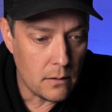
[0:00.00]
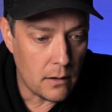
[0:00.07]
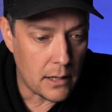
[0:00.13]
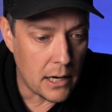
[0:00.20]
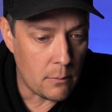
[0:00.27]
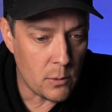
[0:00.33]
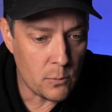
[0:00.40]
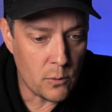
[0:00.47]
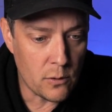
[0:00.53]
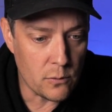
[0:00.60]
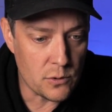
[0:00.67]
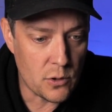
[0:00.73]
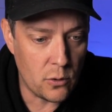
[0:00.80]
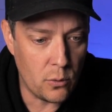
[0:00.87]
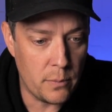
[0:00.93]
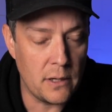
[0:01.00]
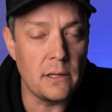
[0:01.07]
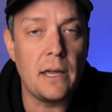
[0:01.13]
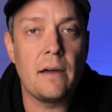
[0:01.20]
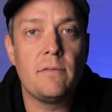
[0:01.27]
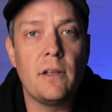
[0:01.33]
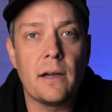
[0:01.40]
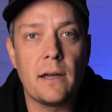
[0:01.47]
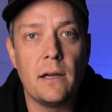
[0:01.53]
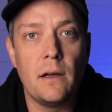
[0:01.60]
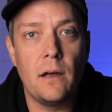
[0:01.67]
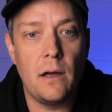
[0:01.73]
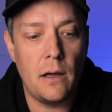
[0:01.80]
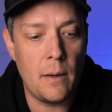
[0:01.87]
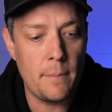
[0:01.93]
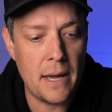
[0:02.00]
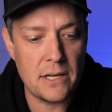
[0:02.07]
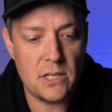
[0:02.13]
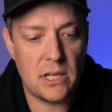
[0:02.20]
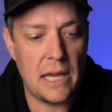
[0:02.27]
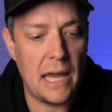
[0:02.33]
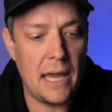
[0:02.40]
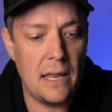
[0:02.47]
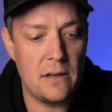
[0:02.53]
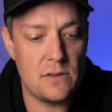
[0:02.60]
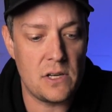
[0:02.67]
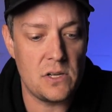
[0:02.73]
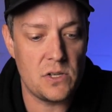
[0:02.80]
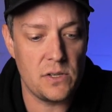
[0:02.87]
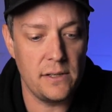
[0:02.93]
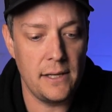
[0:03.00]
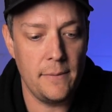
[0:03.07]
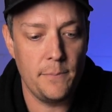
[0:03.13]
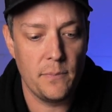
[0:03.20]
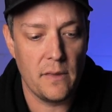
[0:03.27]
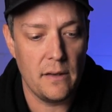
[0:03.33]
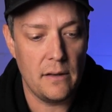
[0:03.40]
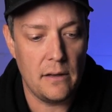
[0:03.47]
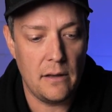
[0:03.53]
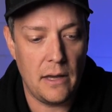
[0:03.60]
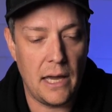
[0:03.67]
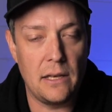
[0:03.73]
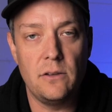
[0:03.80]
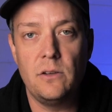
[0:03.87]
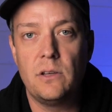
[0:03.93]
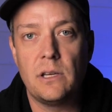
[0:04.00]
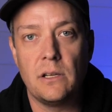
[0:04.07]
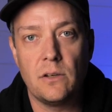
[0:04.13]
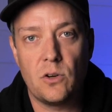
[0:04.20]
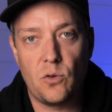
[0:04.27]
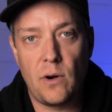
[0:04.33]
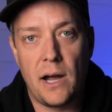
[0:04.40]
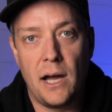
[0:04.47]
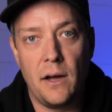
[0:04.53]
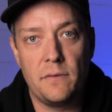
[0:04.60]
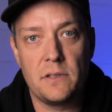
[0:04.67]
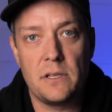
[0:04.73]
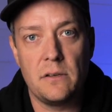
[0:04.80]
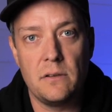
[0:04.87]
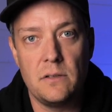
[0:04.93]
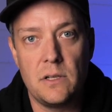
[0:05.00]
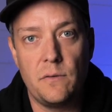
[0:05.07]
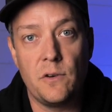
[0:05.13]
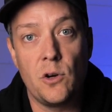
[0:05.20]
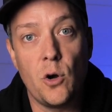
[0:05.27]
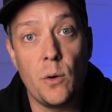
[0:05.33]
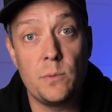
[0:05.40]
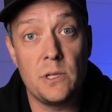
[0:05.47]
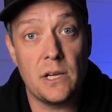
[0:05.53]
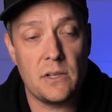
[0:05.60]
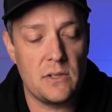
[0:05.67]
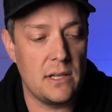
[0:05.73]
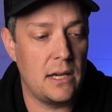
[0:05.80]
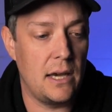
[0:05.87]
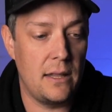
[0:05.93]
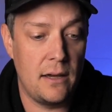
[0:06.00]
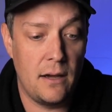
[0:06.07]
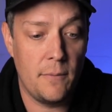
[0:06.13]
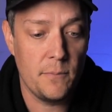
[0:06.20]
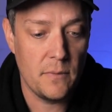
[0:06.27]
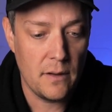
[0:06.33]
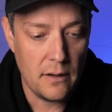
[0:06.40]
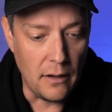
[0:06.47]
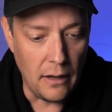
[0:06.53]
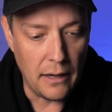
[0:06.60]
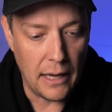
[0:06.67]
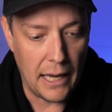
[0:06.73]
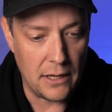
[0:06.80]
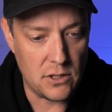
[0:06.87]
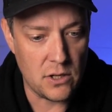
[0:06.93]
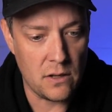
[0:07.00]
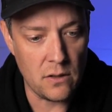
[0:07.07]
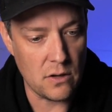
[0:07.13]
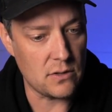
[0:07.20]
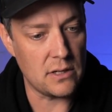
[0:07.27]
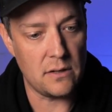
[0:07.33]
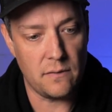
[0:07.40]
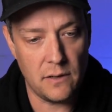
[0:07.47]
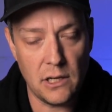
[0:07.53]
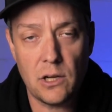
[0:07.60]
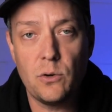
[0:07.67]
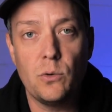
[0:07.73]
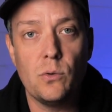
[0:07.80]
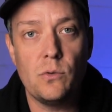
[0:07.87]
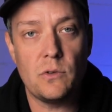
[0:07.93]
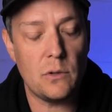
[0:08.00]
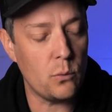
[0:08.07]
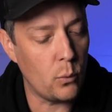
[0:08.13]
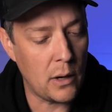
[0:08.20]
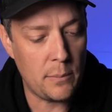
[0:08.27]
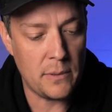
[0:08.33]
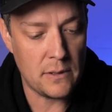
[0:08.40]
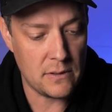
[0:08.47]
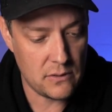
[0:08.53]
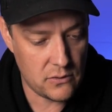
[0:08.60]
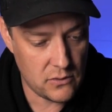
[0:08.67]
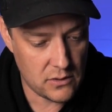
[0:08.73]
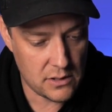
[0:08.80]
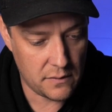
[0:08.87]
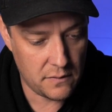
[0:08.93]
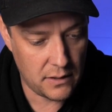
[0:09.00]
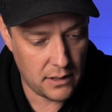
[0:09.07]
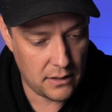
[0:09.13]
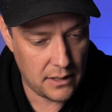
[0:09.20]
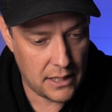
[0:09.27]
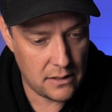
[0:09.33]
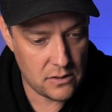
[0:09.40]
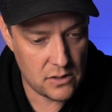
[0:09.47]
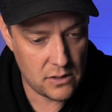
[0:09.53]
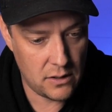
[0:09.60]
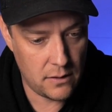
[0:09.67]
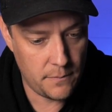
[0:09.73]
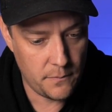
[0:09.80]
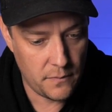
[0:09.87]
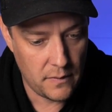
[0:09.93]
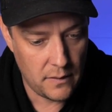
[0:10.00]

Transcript: can't remember what it was called, but you have like a magic hand essentially, and you can craft different objects together and turn those into vehicles and weapons and stuff like that. So